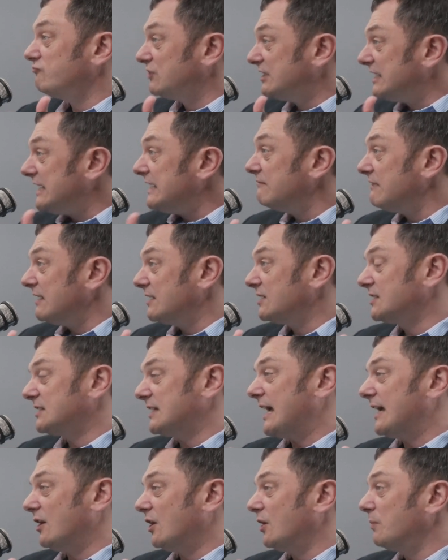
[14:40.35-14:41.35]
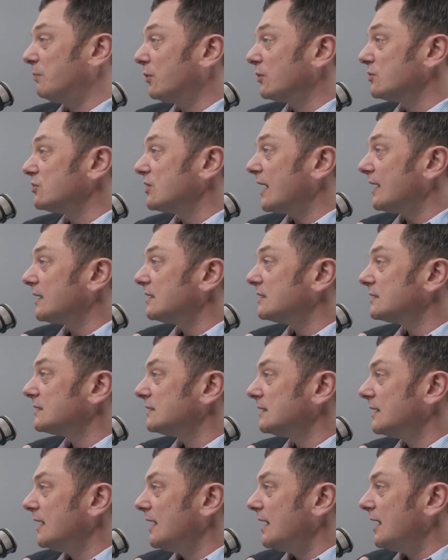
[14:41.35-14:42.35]
de-risks AI projects,
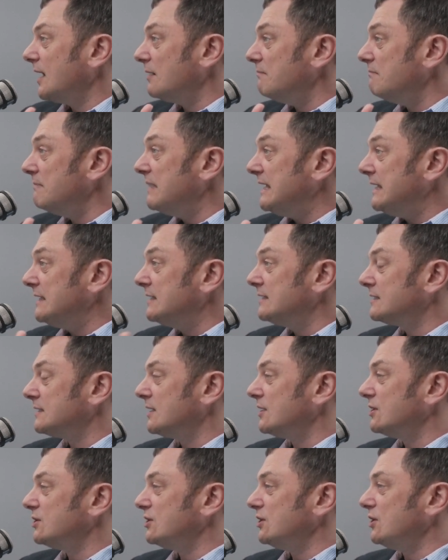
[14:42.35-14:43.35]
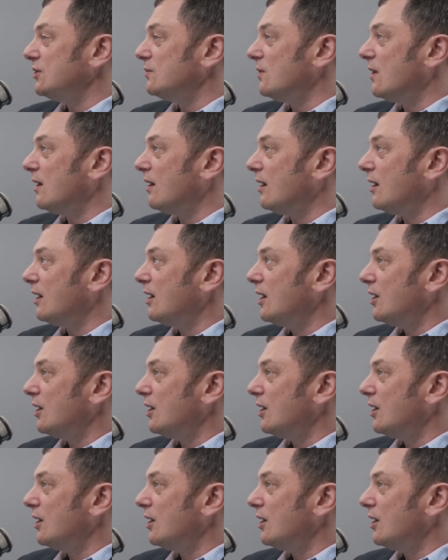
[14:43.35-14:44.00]
and means that you are